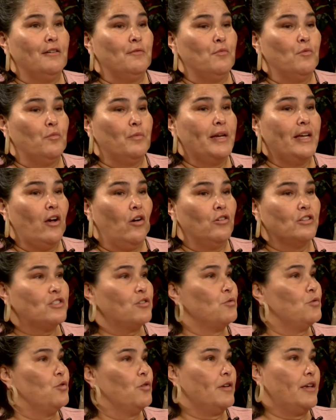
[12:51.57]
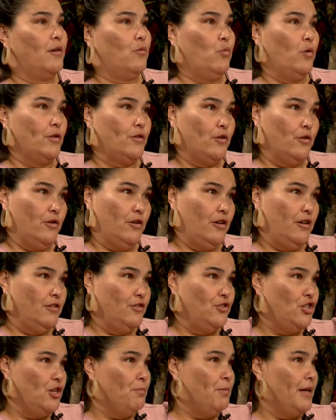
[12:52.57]
We also look at what their
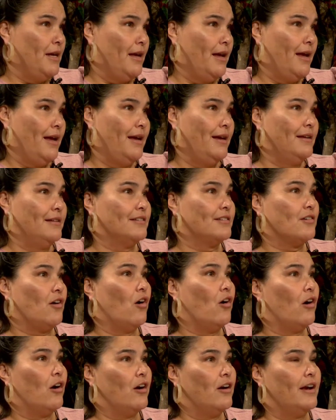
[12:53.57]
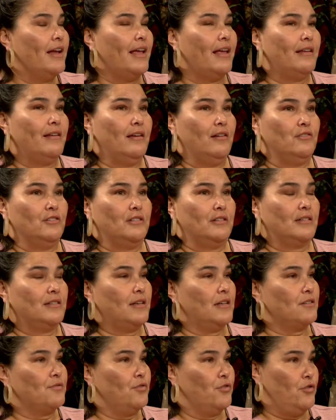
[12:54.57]
GPAs are and how
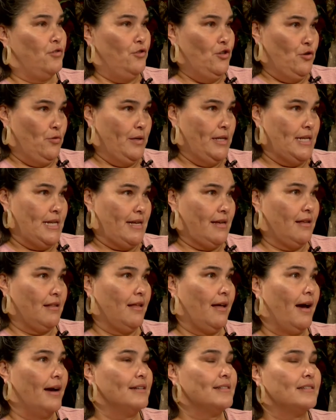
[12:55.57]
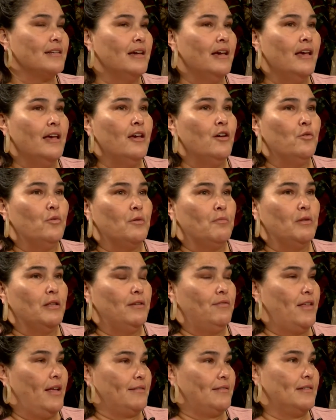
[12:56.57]
successful they're doing in class. We
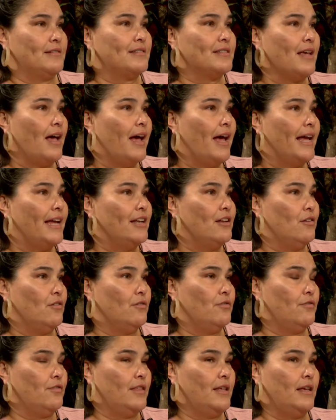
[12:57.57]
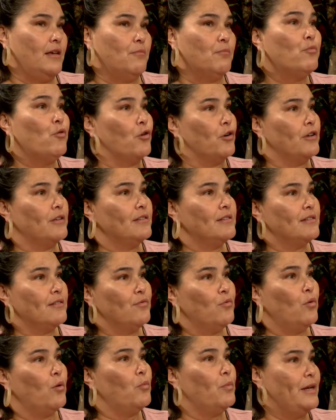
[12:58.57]
believe that's a sign of the importance of
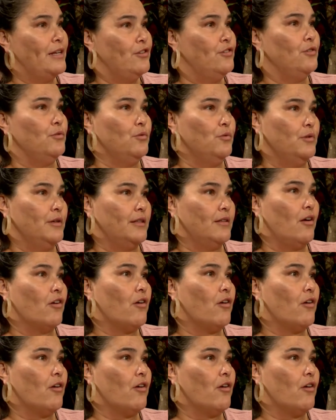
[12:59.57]
what we do in our